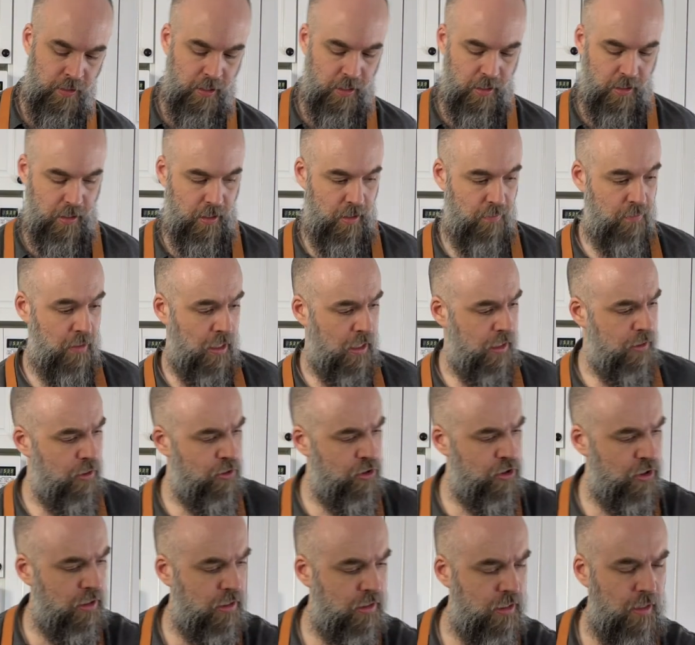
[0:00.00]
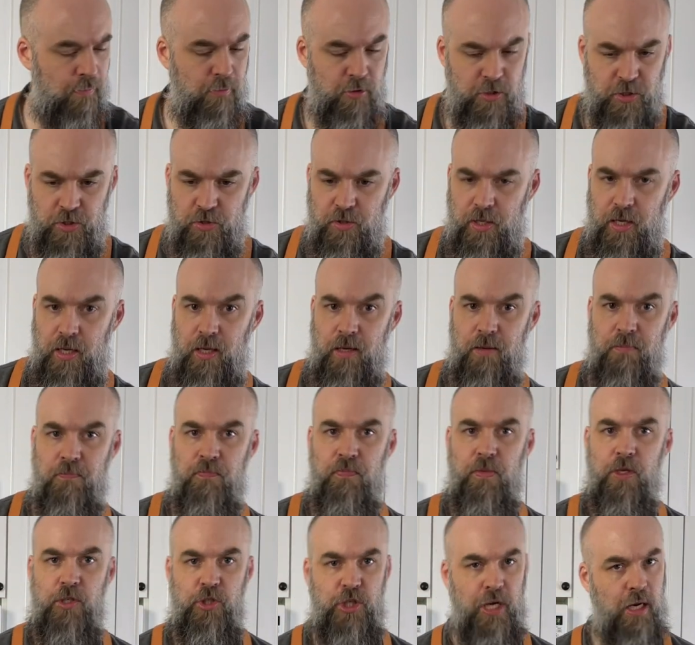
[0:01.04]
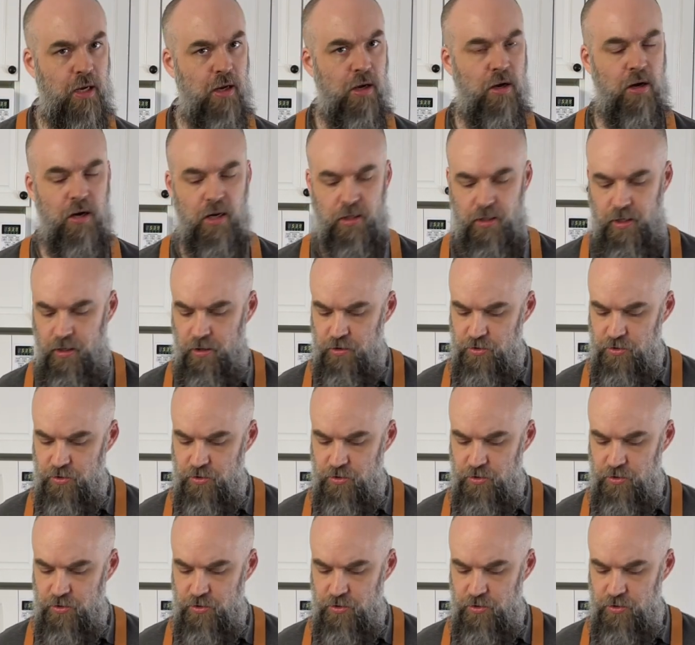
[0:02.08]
And I usually double strain shaken cocktails